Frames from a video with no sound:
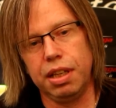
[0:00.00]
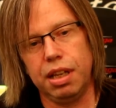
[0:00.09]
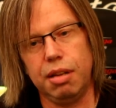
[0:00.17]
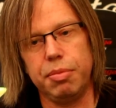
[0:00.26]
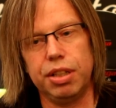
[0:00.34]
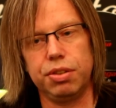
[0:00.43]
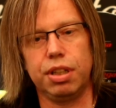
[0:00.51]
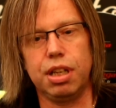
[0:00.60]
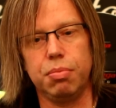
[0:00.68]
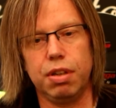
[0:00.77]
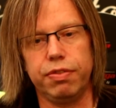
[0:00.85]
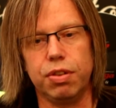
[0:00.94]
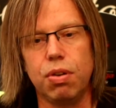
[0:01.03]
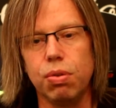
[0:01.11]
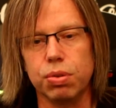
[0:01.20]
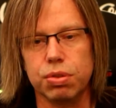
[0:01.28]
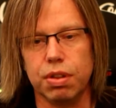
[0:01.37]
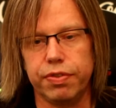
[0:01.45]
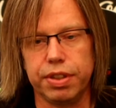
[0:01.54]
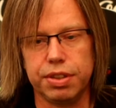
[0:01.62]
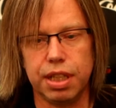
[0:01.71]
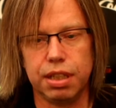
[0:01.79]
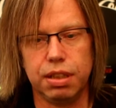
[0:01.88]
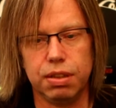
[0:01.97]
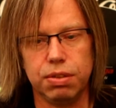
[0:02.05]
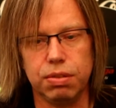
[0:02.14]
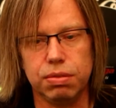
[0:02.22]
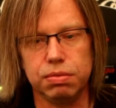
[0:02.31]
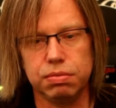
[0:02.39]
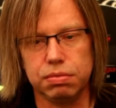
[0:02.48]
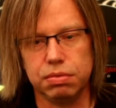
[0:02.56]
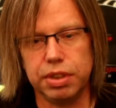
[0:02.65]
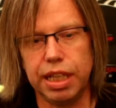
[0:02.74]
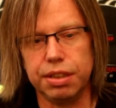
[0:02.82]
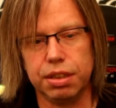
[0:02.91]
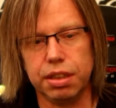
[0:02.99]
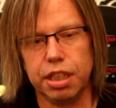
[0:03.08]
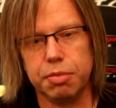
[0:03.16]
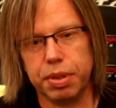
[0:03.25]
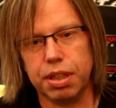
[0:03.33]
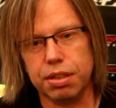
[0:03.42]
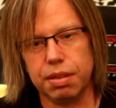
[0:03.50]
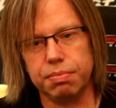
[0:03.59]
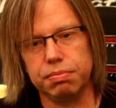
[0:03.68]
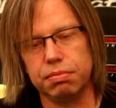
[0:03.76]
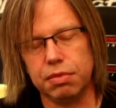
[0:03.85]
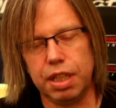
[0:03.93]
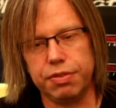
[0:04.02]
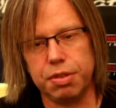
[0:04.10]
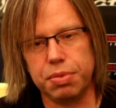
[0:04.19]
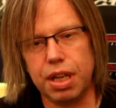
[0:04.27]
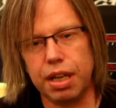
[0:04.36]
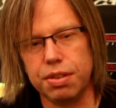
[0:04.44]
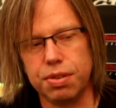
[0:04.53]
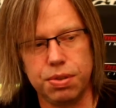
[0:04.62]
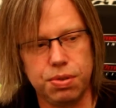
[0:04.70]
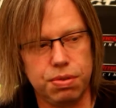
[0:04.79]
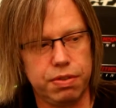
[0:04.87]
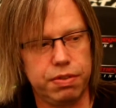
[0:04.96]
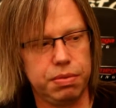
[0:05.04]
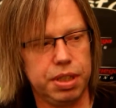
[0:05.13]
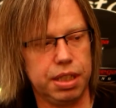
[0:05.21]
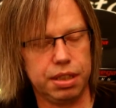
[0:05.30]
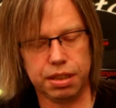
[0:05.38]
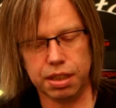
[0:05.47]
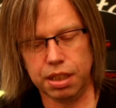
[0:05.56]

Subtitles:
I'm actually coming off a cold, so if I sound a little nasally, it's because I had some sinus issues over the weekend.